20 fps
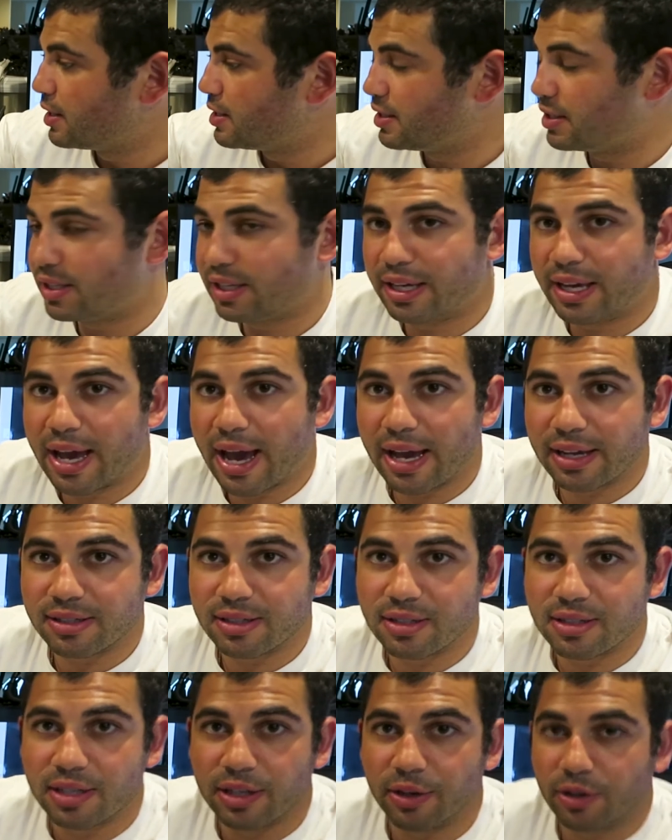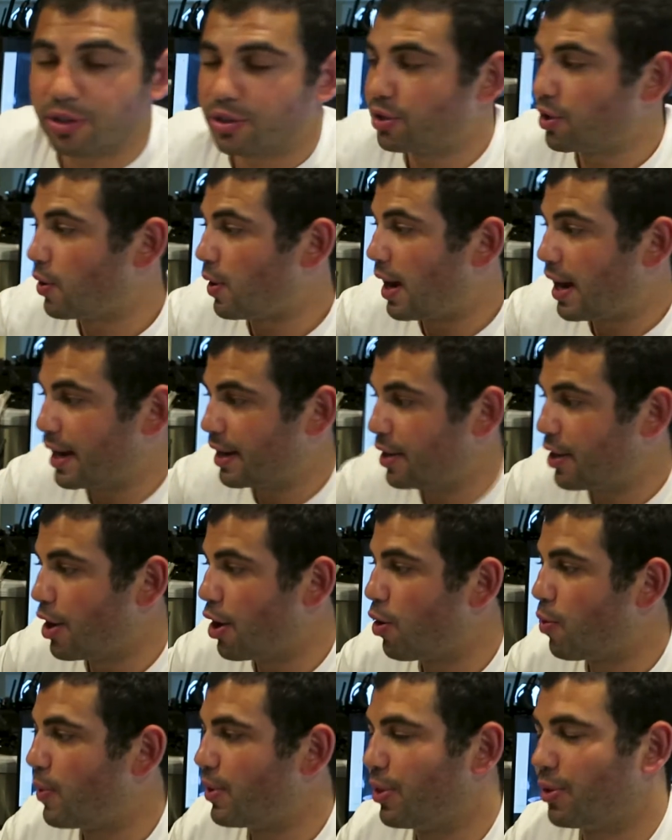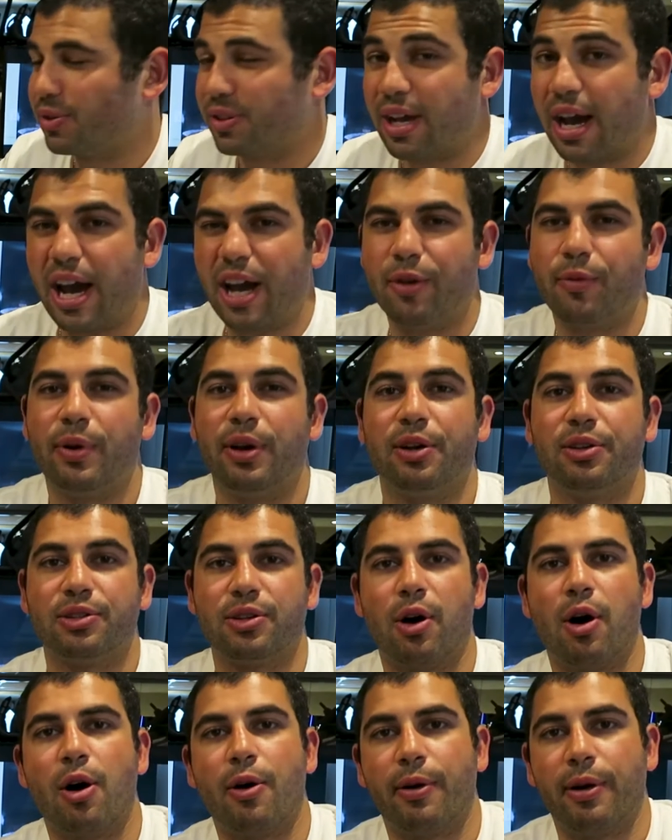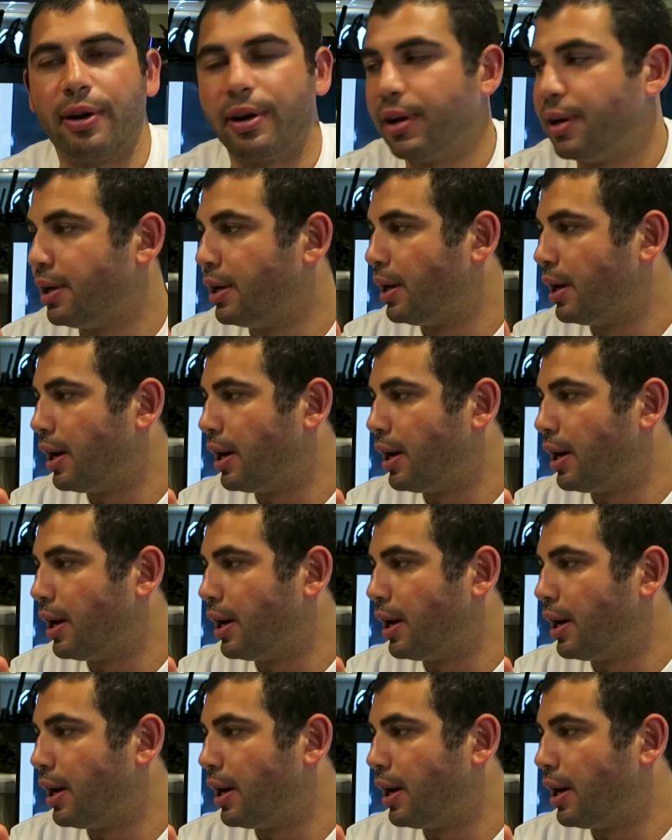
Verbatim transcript: Z-axis here so I know when those guide rails aren't,